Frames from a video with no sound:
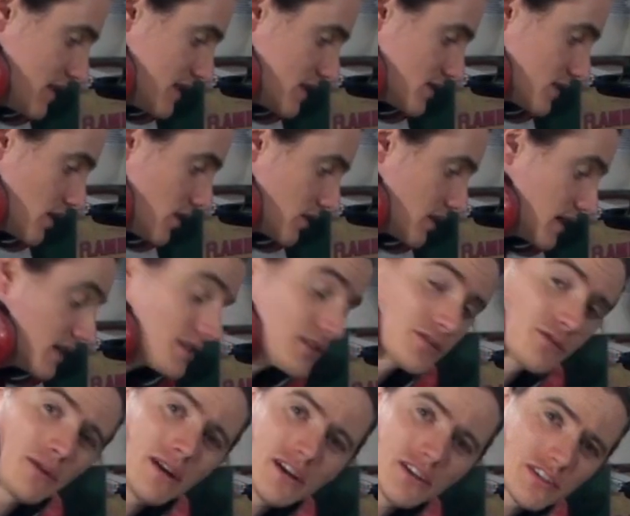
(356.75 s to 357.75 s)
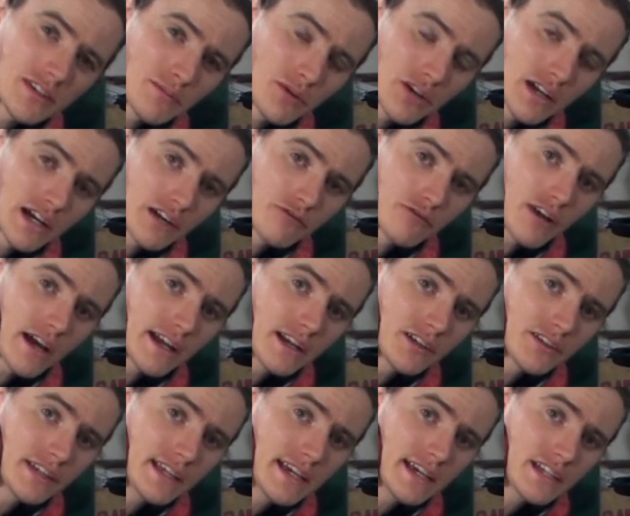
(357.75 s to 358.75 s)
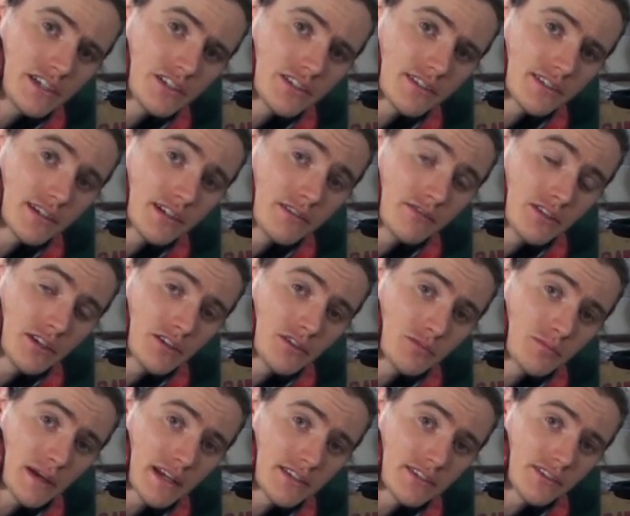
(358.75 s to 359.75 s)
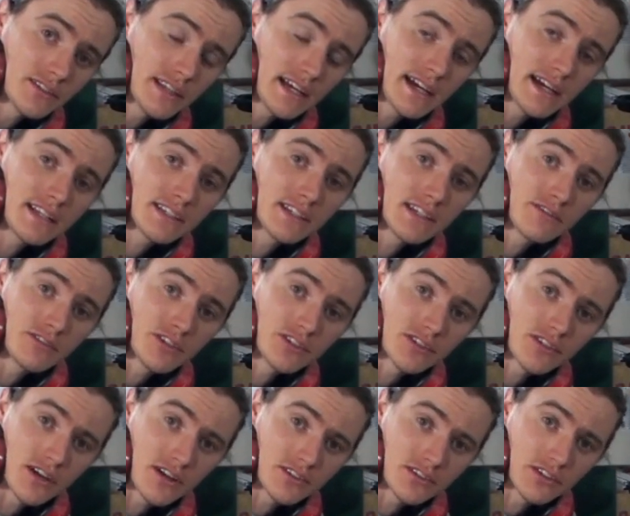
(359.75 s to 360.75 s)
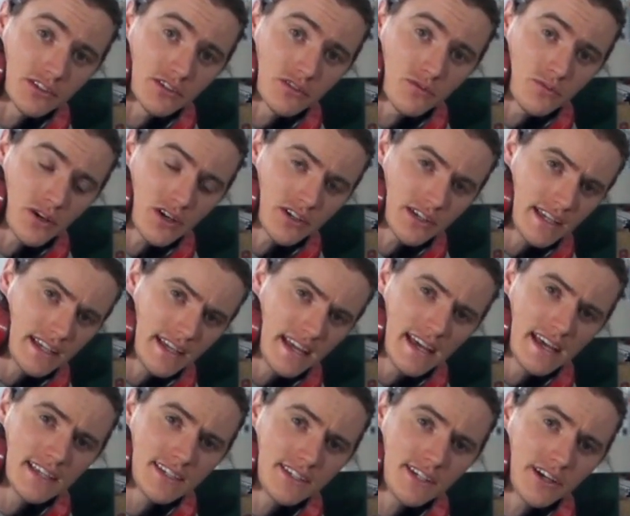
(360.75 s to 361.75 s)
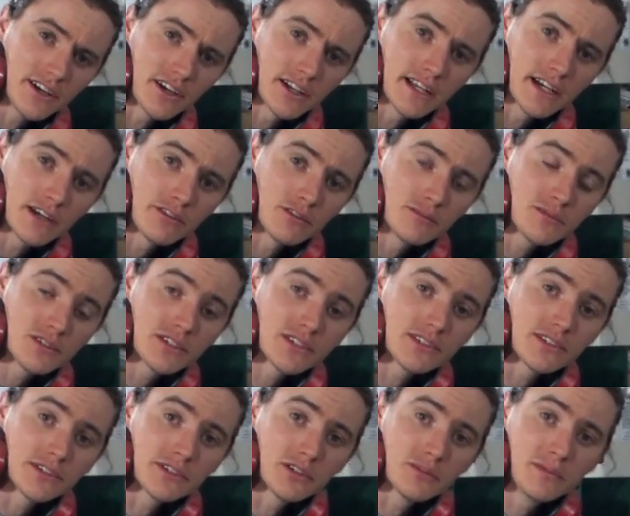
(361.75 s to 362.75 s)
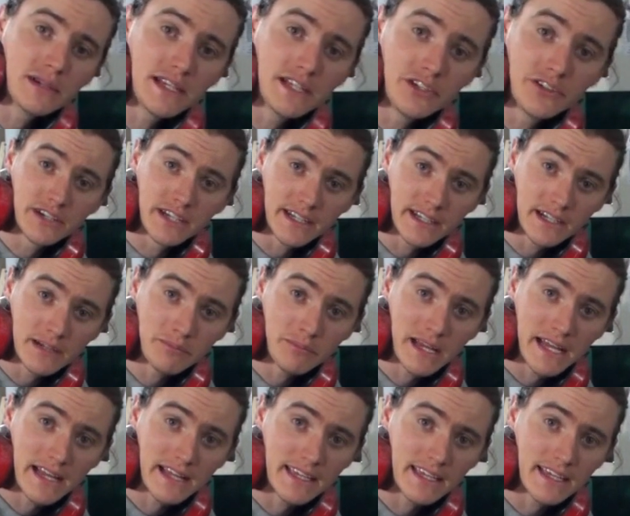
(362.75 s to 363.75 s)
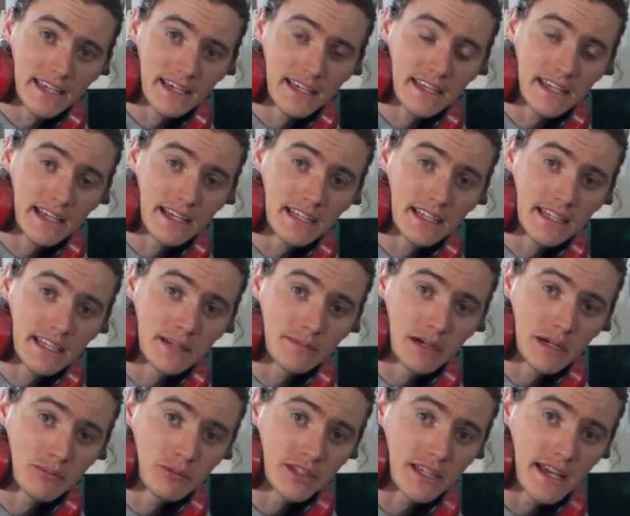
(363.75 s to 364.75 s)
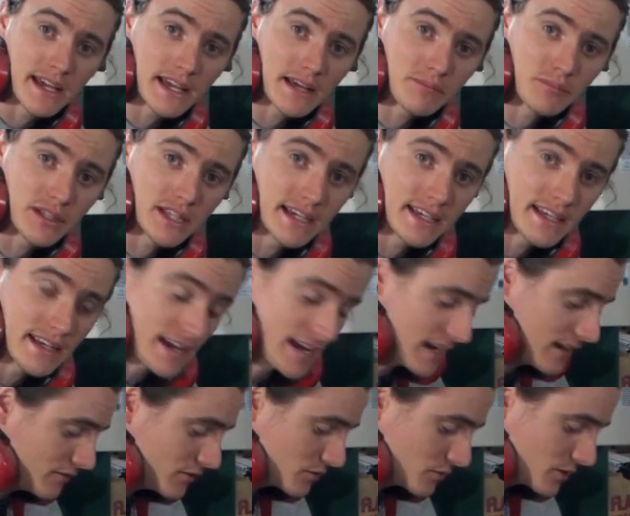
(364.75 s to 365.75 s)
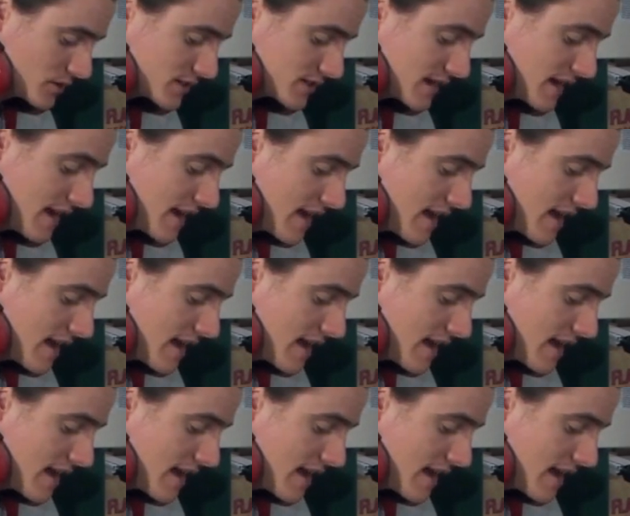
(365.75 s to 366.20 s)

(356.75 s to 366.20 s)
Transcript: This saw cuts square, so I'm going to cut right on the edges of those pencil lines. If your saw is a little wonky, steer clear of them just a little bit, can come back in and clean them up with a hand plane afterwards.